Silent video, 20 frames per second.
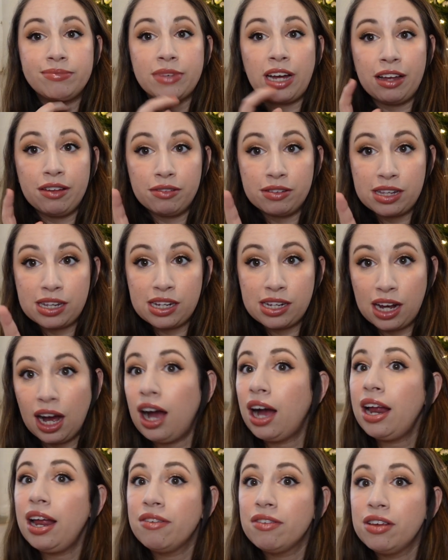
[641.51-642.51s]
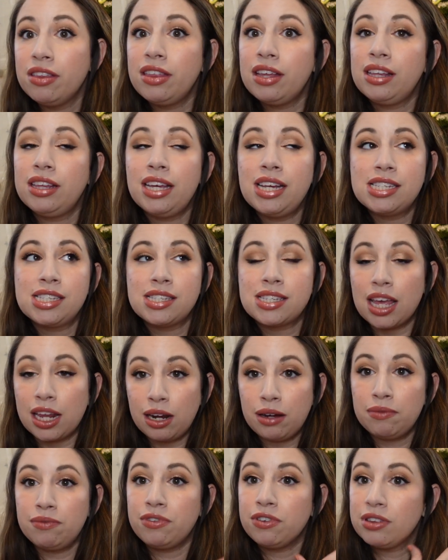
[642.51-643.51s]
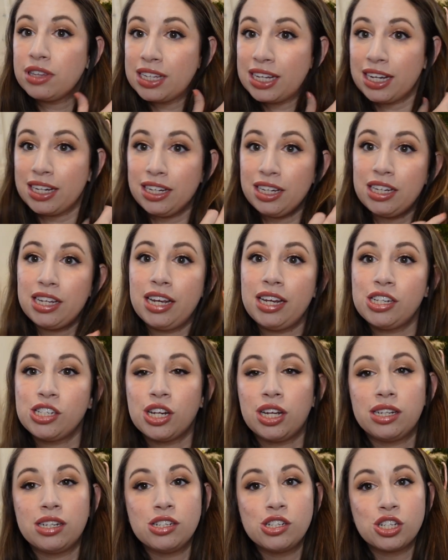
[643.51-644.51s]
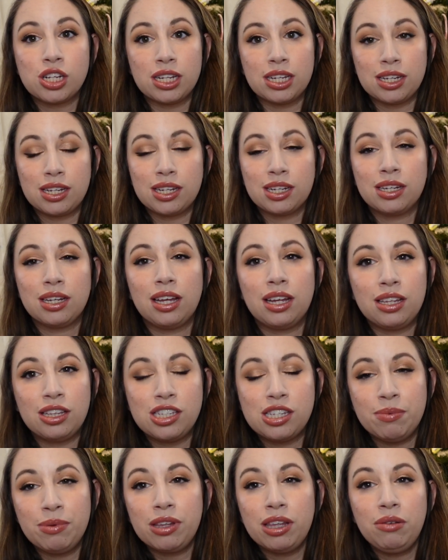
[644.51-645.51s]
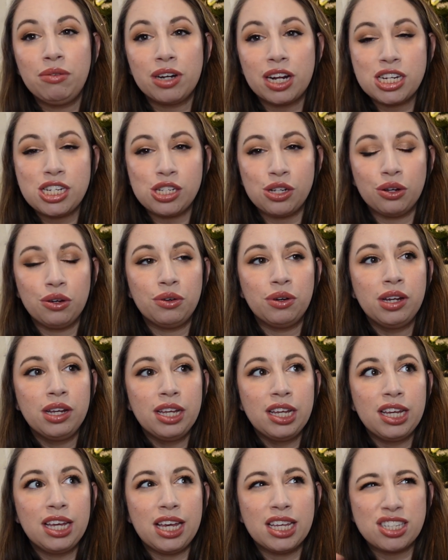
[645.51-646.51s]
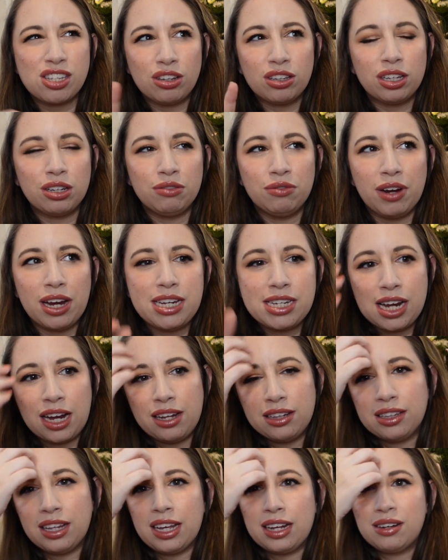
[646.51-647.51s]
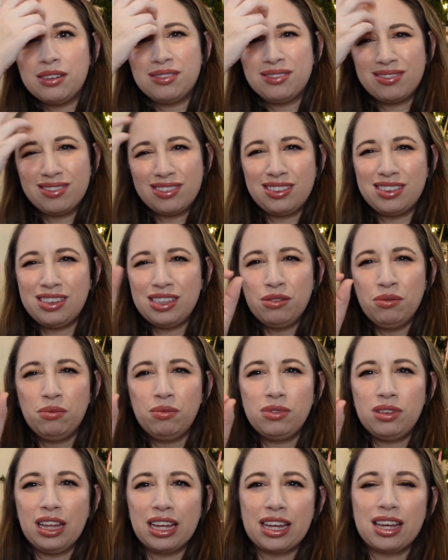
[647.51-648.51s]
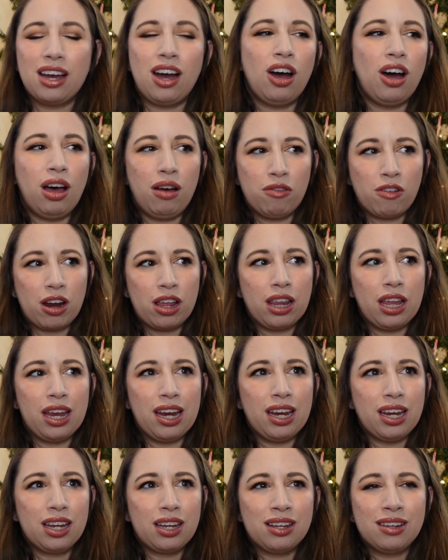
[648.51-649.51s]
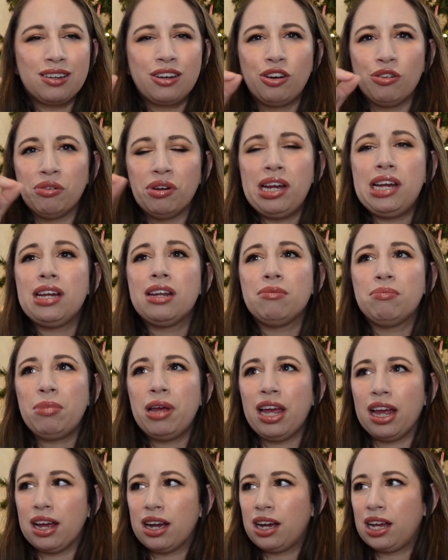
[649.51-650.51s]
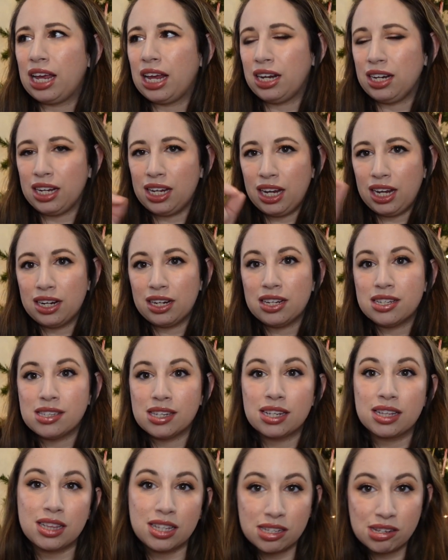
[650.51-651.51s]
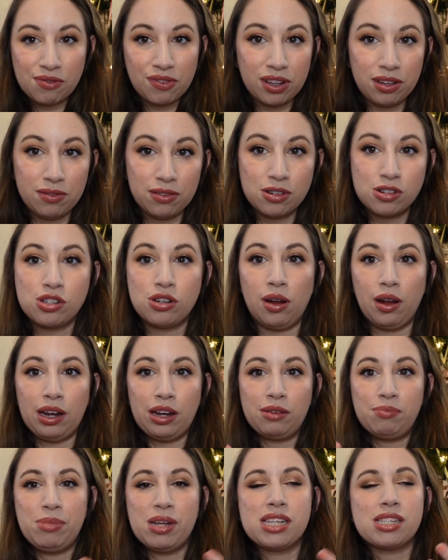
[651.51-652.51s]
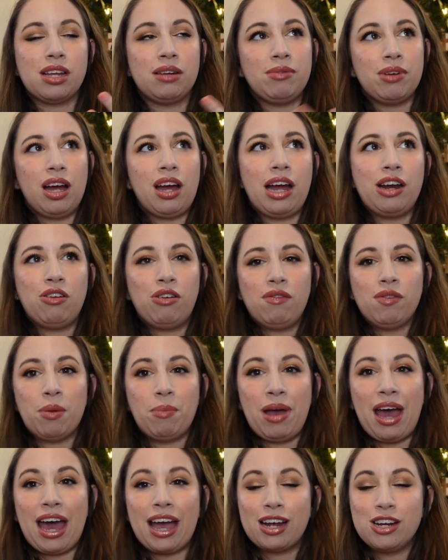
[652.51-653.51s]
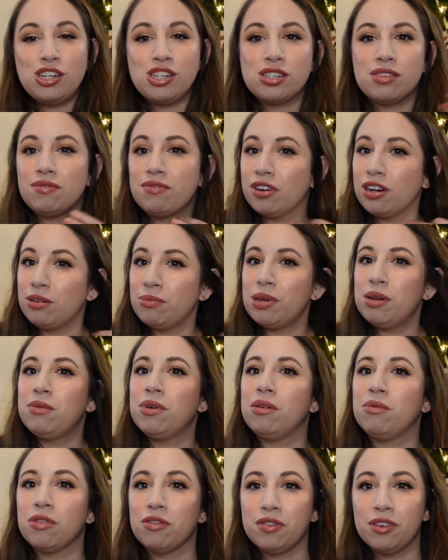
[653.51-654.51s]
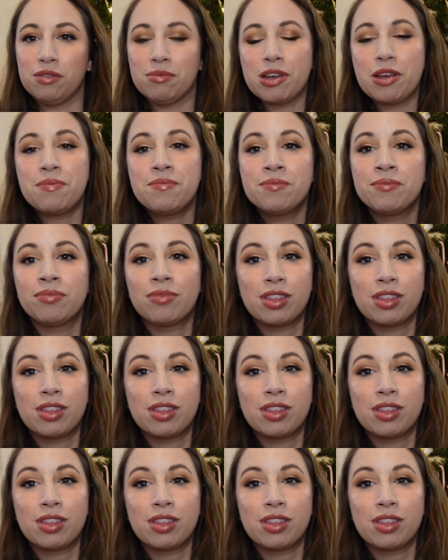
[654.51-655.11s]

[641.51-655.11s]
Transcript: I got everything like set up for the candy cane challenge. Like typically what I do is I'll like write down like I'll write like green and pink candy cane is like this flavor. So I don't have the packages in front of me when we're filming.